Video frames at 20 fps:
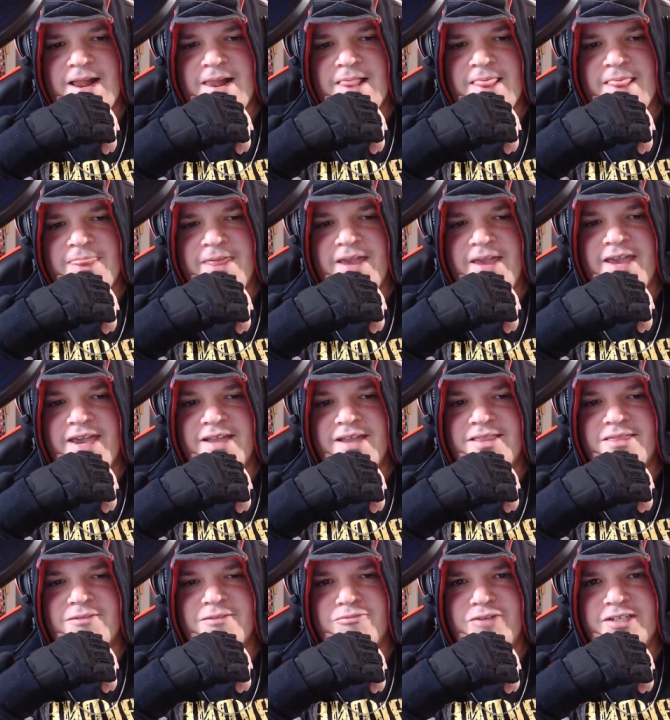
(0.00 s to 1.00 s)
they
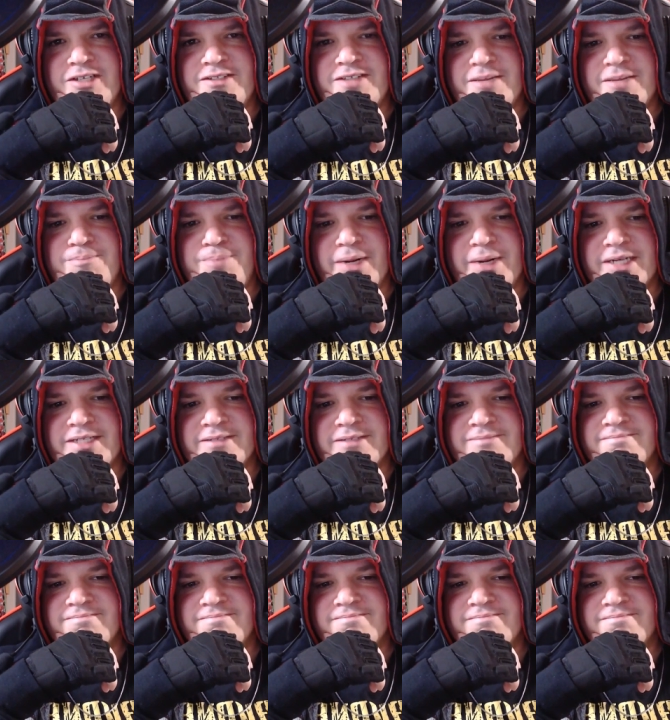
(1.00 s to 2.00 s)
hit the reset
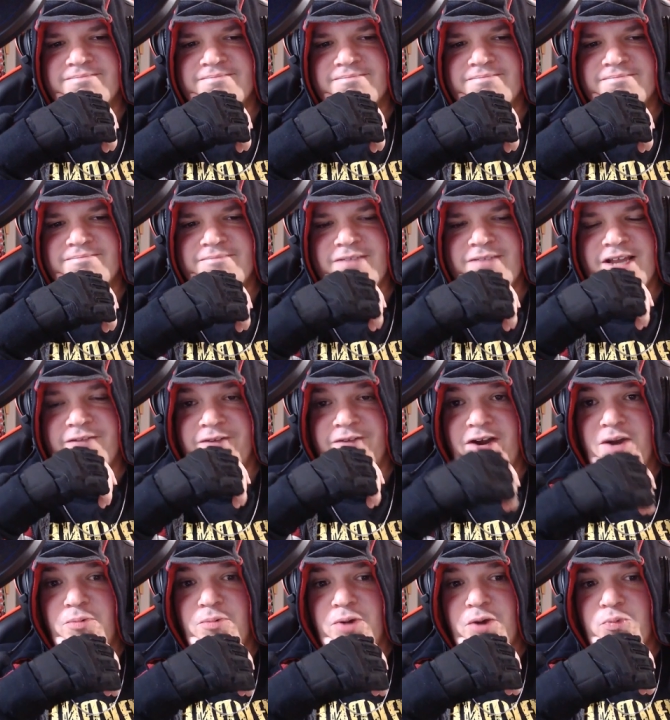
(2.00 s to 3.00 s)
button in a
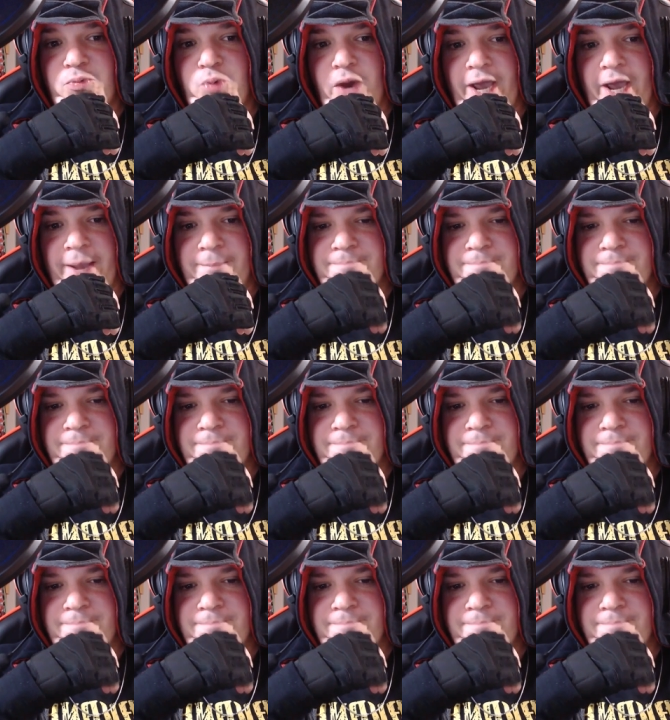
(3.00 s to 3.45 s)
very weird way.